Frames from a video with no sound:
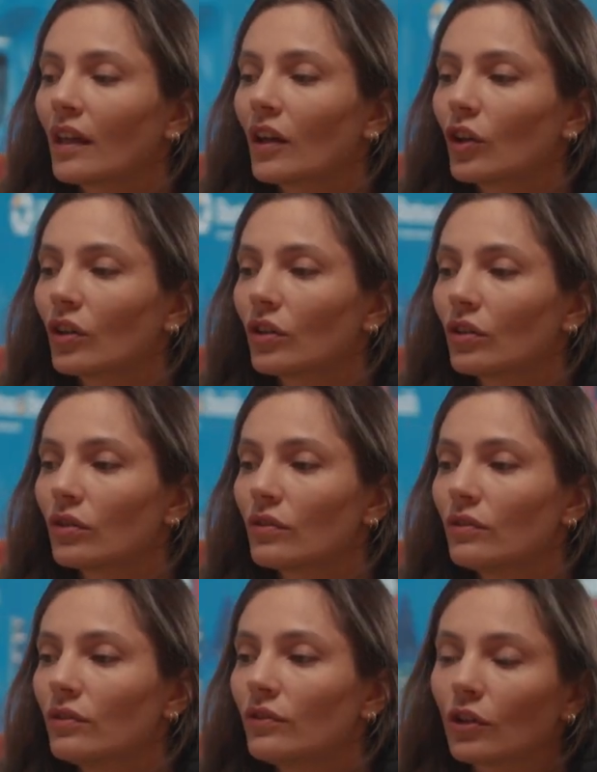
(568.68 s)

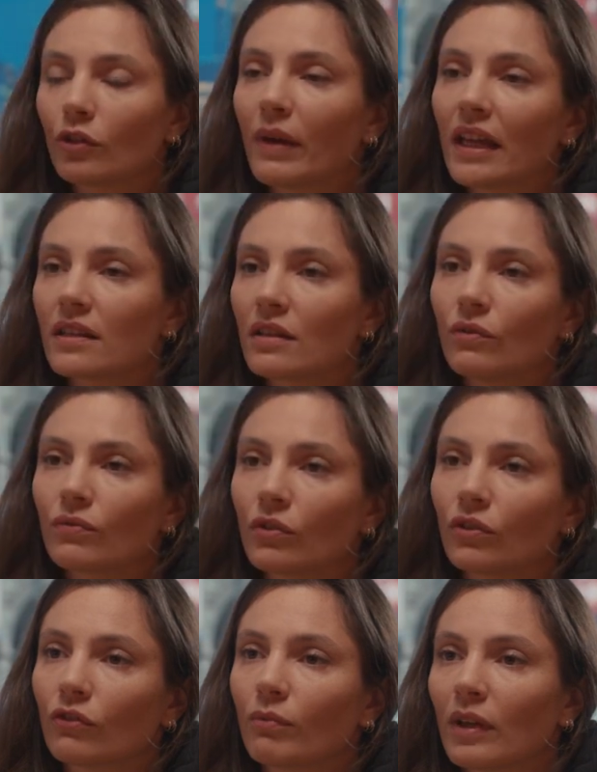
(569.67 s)
dirt bikes in
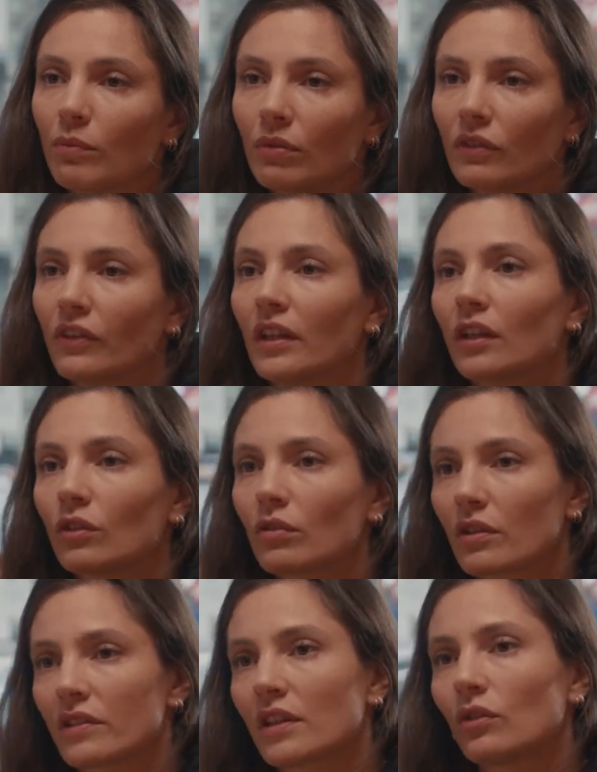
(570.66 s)
front of my building,
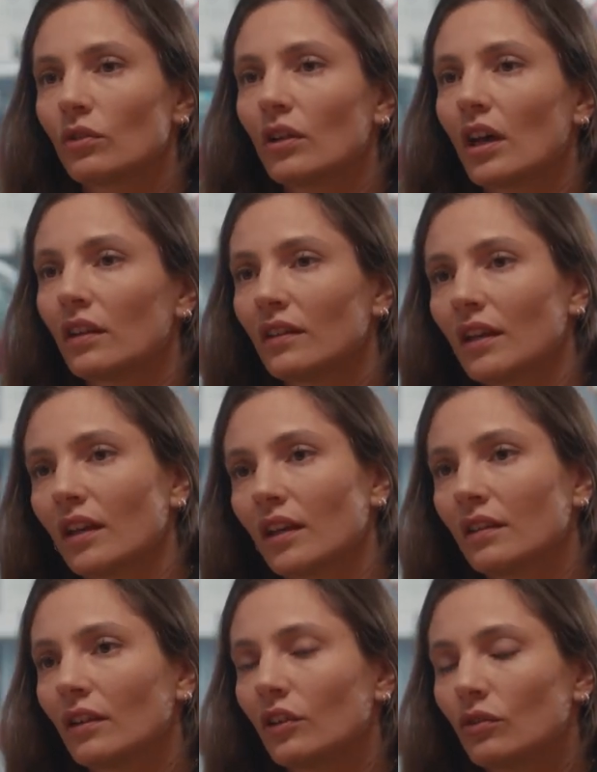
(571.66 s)
crossing the
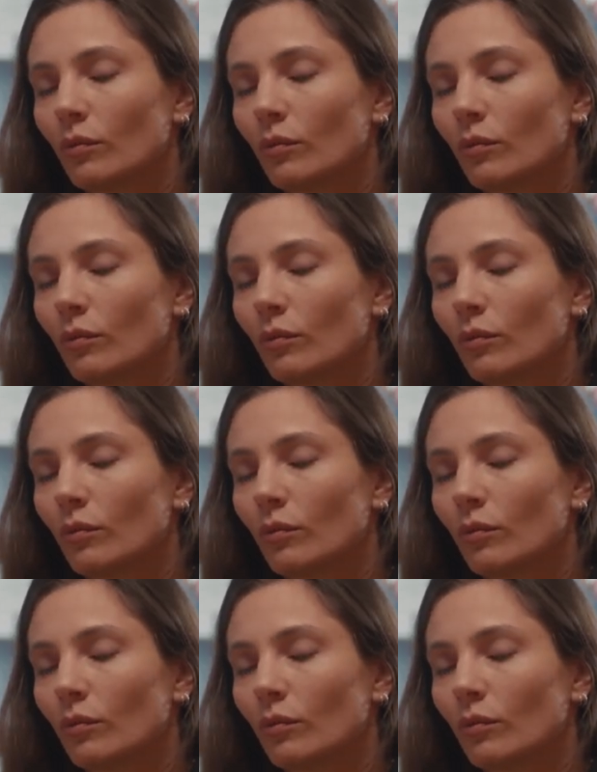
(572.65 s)
garden,